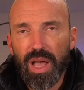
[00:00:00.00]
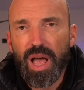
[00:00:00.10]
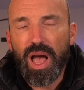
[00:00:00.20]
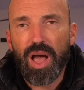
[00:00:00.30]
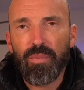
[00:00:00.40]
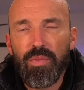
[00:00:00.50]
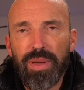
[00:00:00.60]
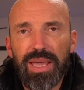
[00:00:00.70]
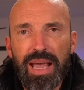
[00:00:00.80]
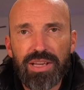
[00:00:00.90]
We're
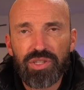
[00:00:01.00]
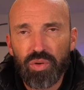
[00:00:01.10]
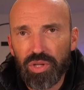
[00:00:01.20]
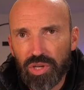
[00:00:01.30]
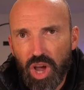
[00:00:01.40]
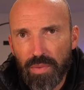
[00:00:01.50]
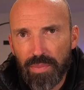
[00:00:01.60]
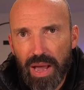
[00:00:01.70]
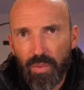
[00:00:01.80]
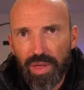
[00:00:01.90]
being asked all the time
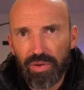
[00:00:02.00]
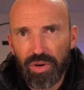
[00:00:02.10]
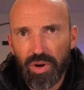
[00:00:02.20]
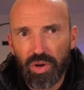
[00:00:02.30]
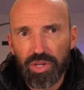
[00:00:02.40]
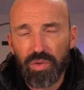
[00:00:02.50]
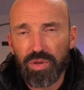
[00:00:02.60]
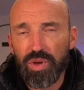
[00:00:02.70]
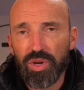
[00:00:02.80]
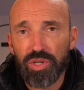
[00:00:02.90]
about whether or not
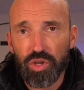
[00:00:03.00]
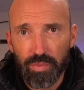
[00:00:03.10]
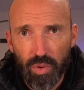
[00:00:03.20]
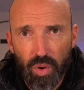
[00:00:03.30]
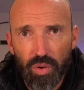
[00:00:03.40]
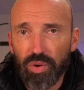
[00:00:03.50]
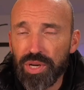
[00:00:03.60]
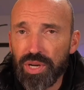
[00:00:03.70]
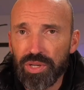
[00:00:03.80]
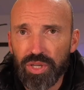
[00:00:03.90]
you can do more or you
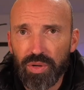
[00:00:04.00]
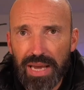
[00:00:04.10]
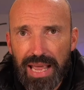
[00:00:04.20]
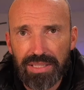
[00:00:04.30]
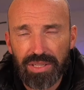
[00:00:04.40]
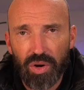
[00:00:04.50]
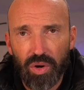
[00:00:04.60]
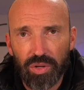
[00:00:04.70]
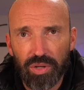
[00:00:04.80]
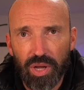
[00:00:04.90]
can do less
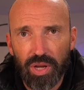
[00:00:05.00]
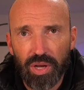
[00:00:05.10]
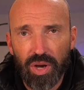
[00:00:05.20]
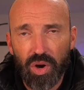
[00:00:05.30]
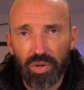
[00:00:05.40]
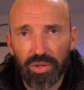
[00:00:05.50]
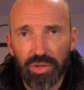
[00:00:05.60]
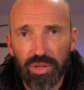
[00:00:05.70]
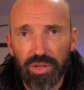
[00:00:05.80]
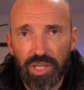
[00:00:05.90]
on
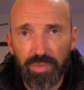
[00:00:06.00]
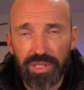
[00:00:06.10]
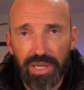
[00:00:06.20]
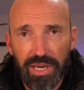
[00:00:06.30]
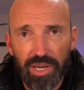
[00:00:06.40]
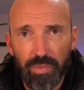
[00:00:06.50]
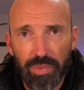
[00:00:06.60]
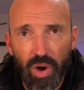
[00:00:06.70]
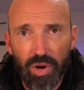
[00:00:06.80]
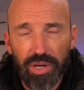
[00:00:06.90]
this particular
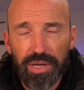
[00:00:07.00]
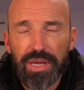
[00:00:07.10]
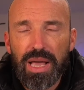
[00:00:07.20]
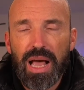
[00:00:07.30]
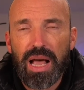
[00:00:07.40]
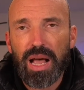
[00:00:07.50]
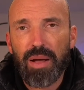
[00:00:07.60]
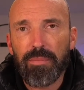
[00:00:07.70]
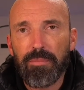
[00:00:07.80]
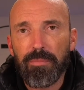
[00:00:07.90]
block.
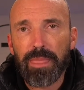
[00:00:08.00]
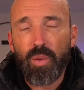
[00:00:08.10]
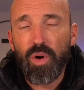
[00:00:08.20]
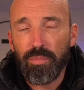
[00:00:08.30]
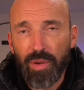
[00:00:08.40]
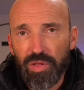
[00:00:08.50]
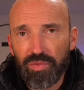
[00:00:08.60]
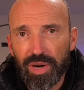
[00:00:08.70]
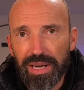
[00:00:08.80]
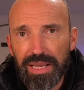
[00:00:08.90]
Well, both
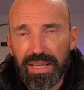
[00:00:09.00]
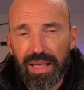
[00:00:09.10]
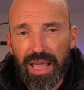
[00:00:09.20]
really.